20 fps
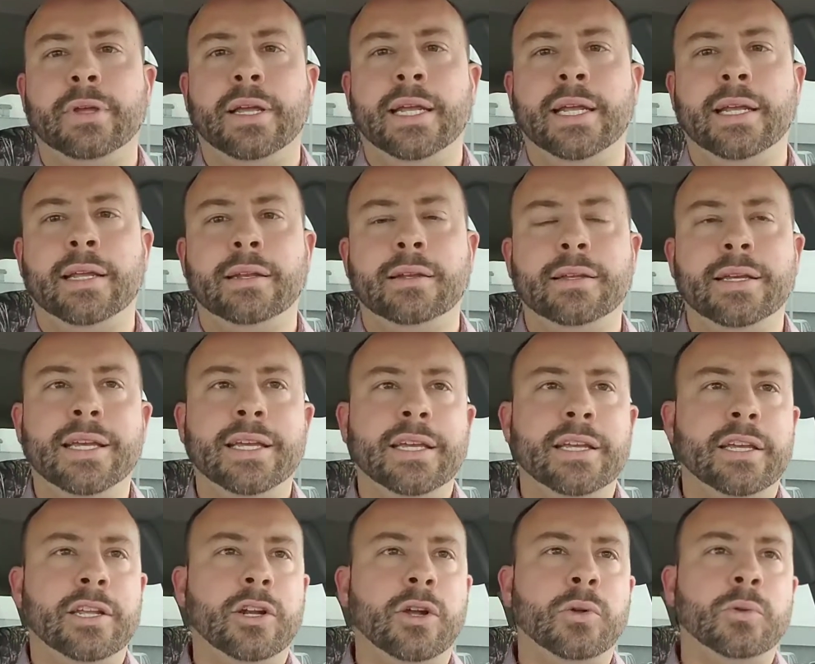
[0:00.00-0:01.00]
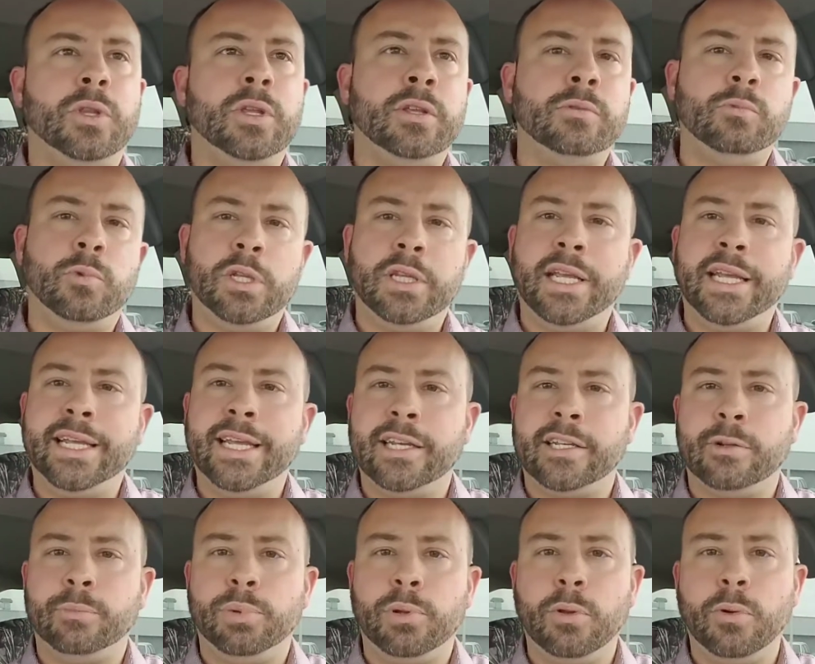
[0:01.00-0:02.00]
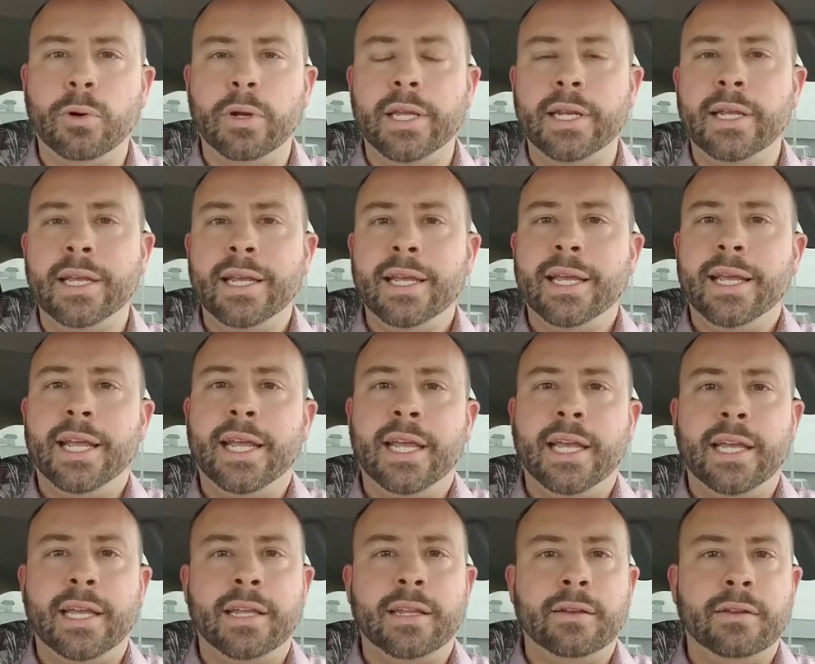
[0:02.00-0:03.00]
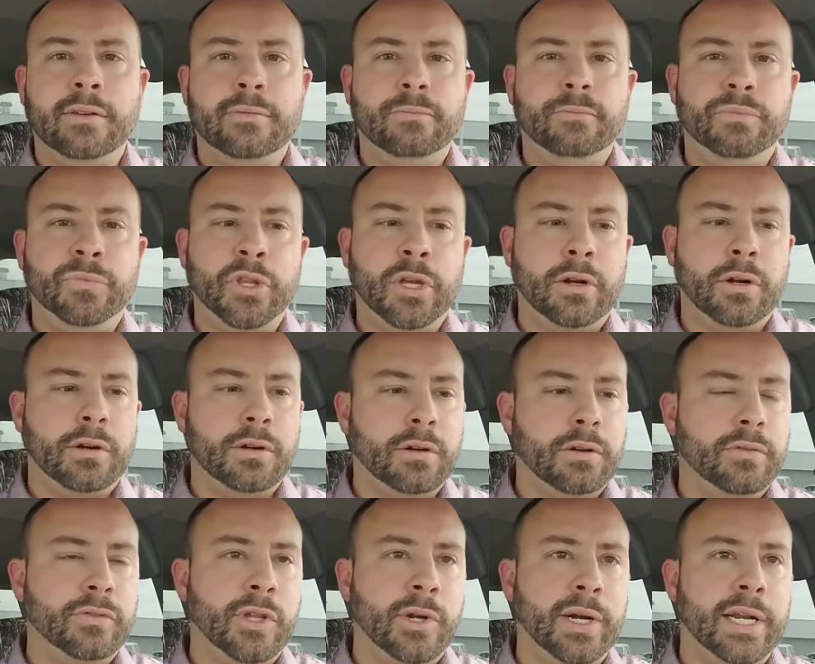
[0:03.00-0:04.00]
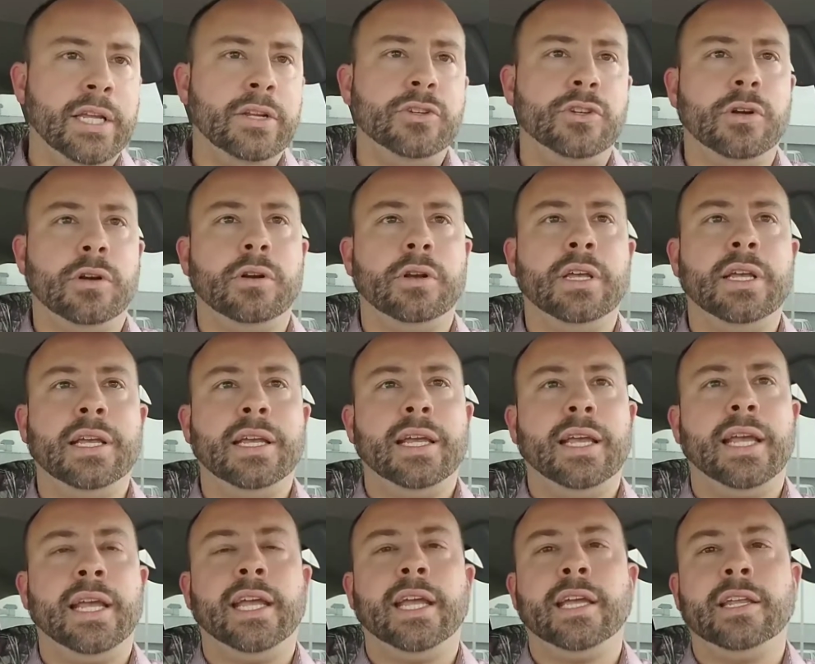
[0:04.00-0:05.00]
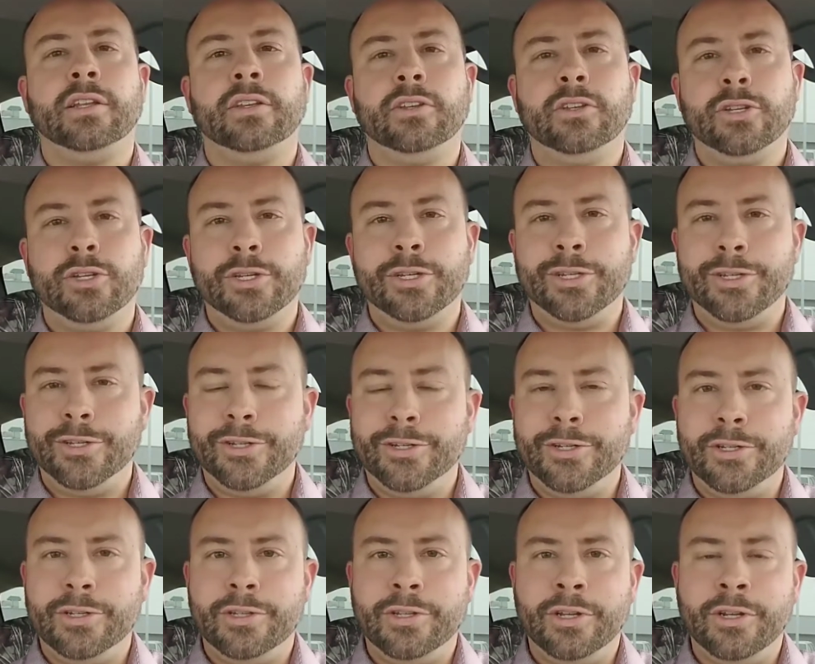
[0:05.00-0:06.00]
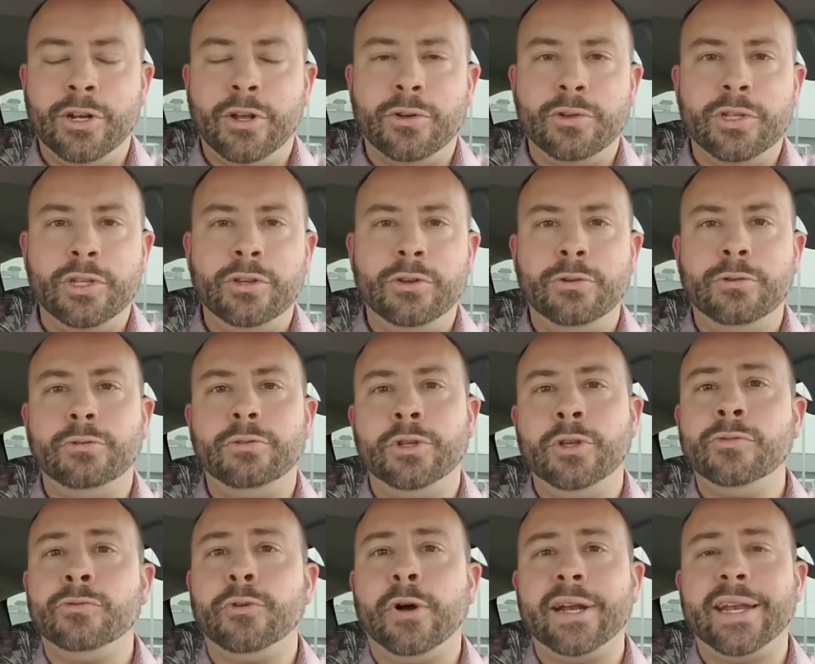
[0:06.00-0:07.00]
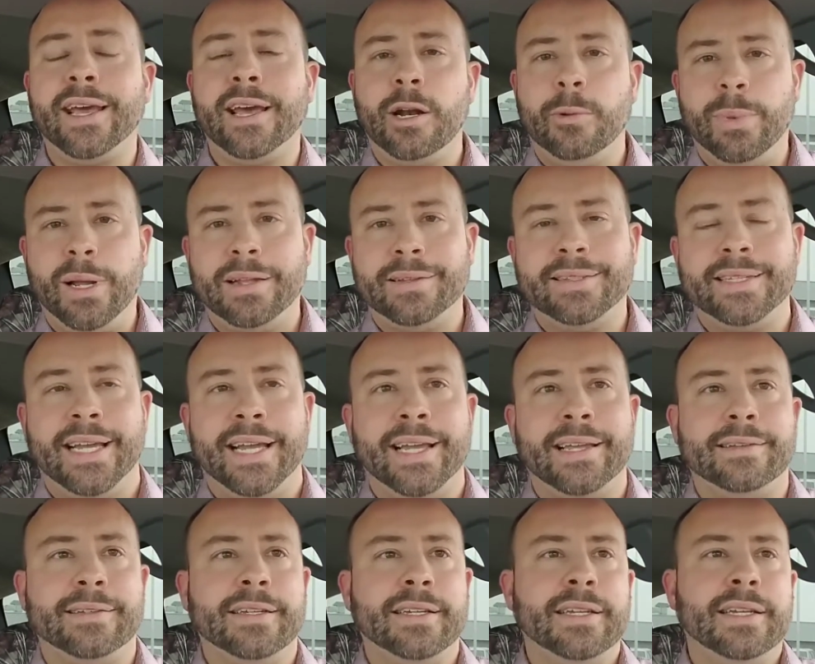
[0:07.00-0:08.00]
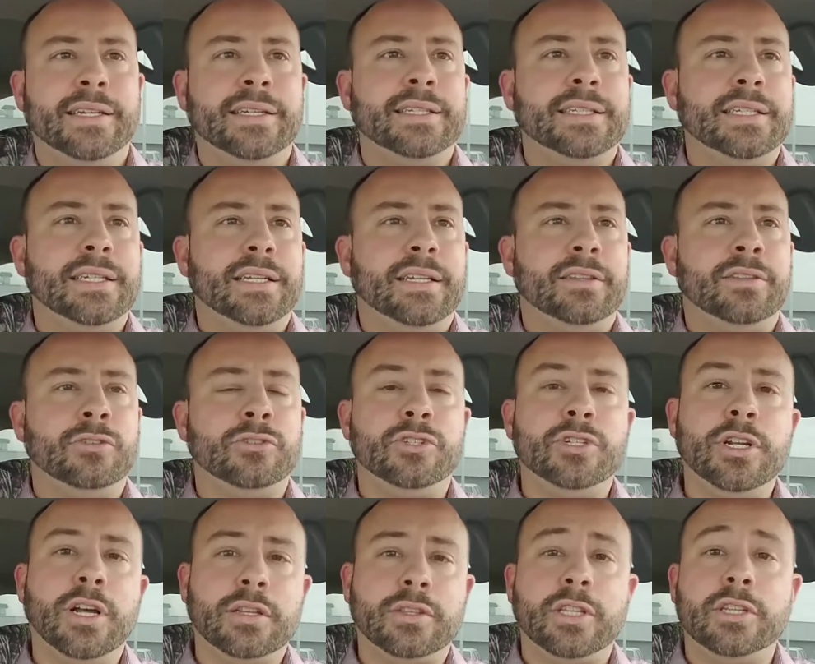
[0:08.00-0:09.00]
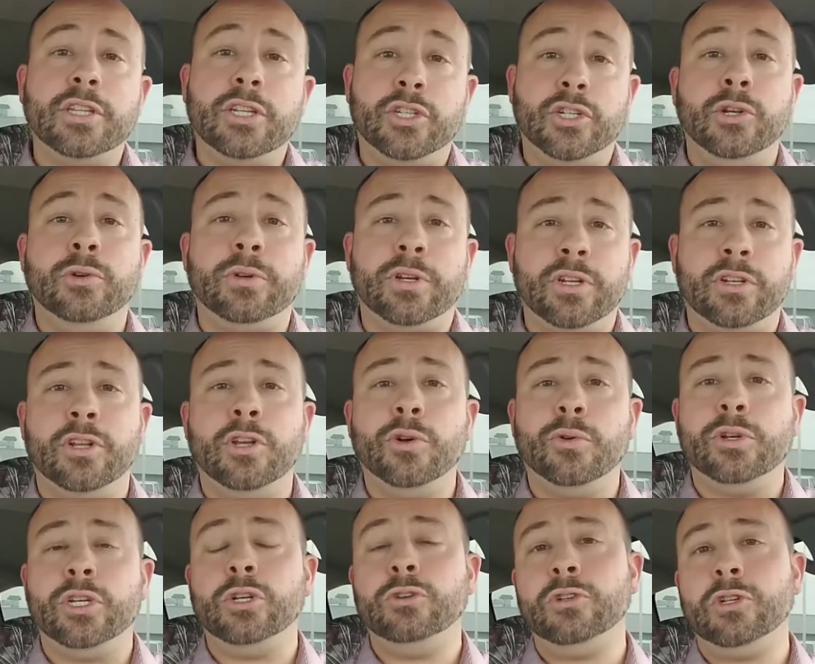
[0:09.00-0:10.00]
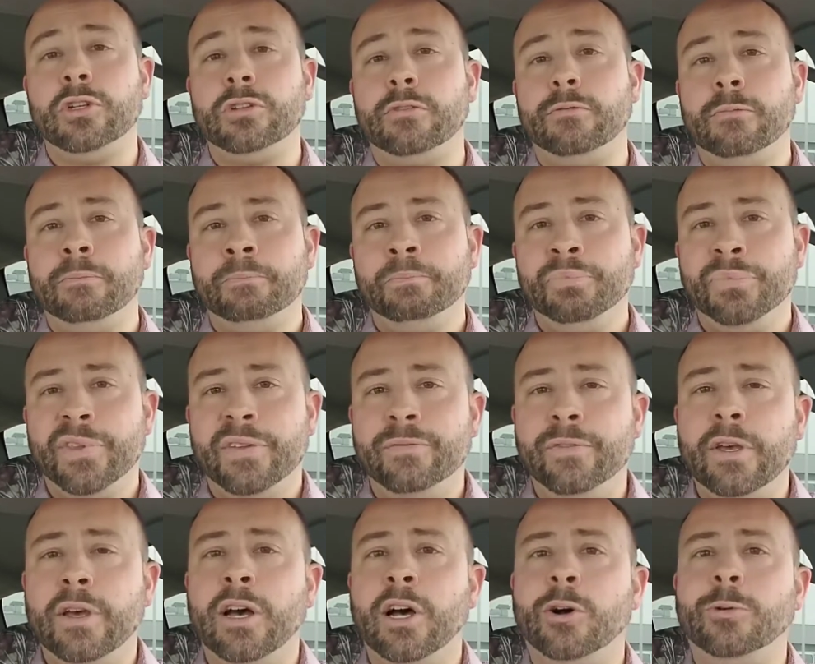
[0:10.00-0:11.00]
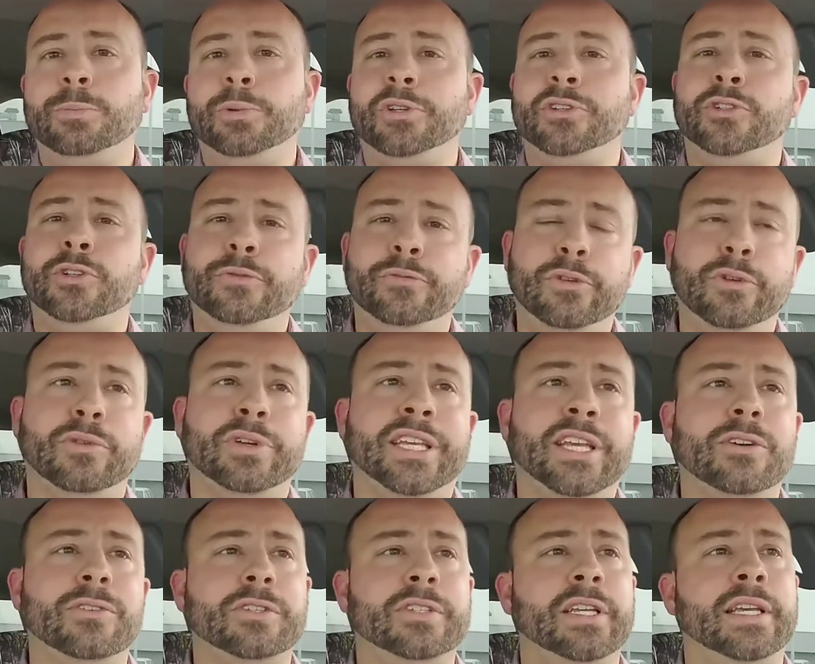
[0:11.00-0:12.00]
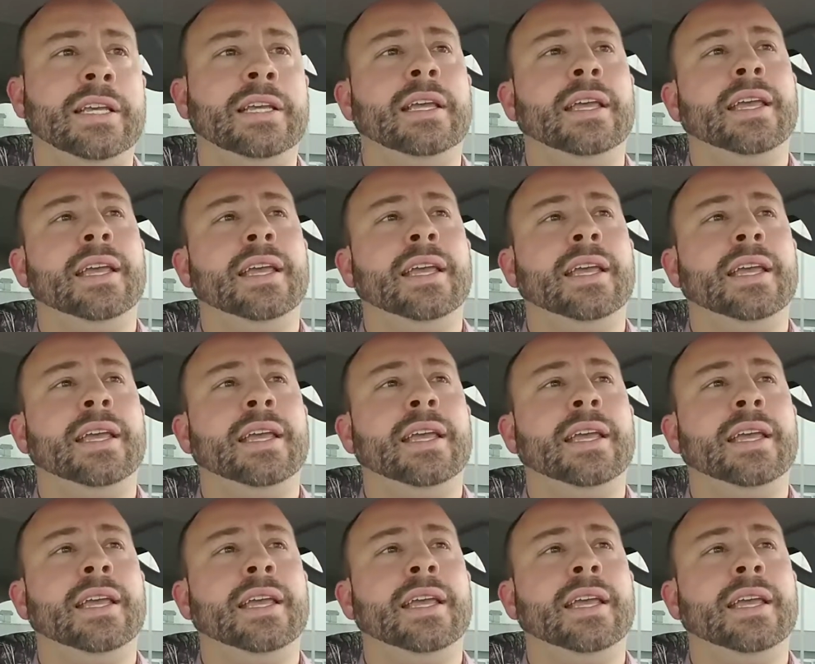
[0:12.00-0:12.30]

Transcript: And then when they get deployed and they're injured, and you find out about that, there's nothing that you can do, and you just feel helpless, you feel guilty,